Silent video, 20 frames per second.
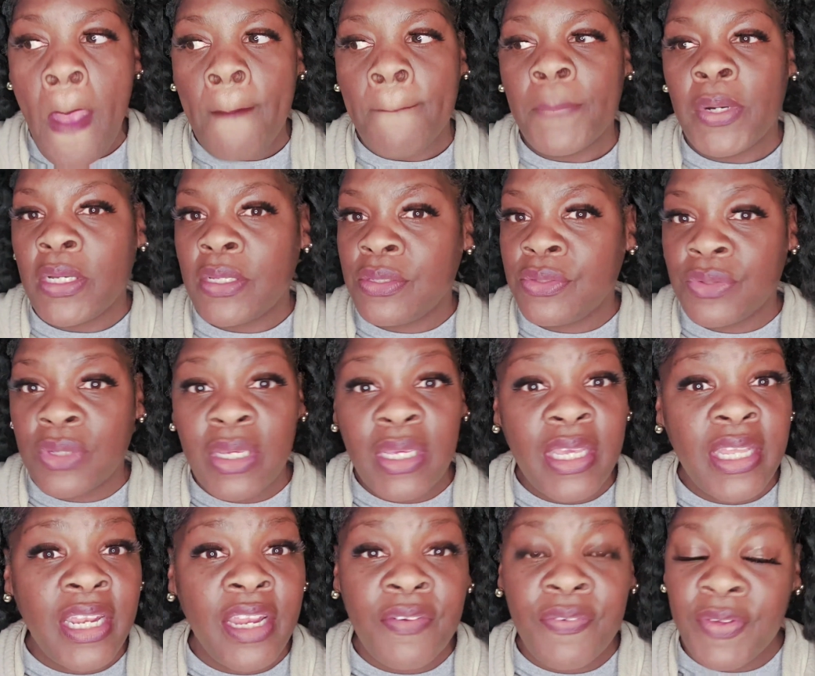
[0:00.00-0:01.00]
but you can
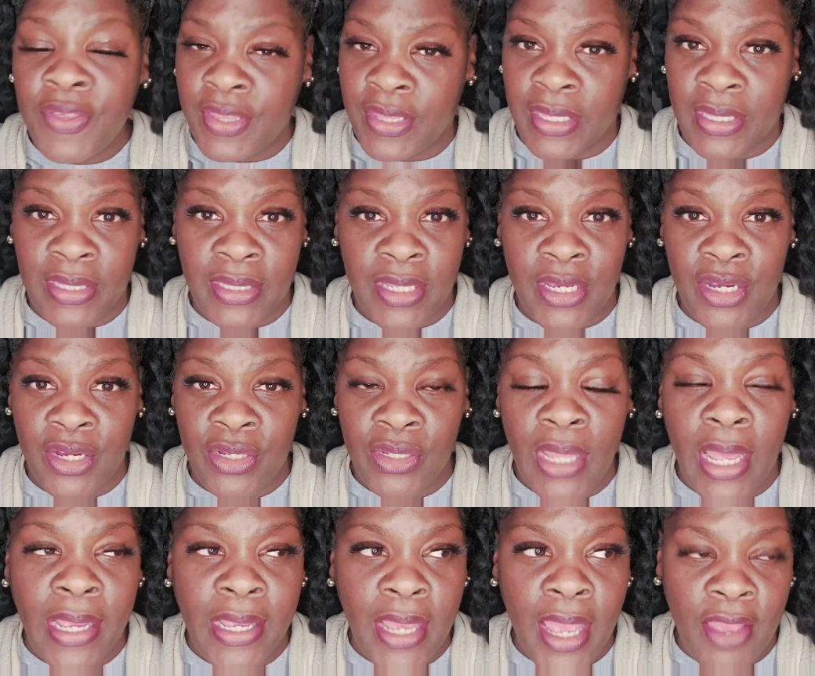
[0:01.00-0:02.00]
get everything there,
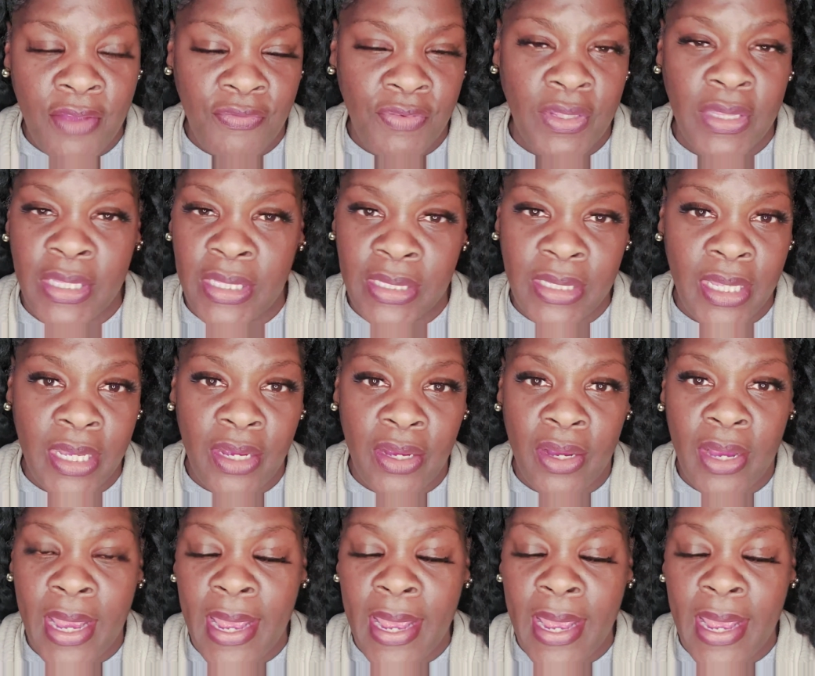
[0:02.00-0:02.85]
like everything there.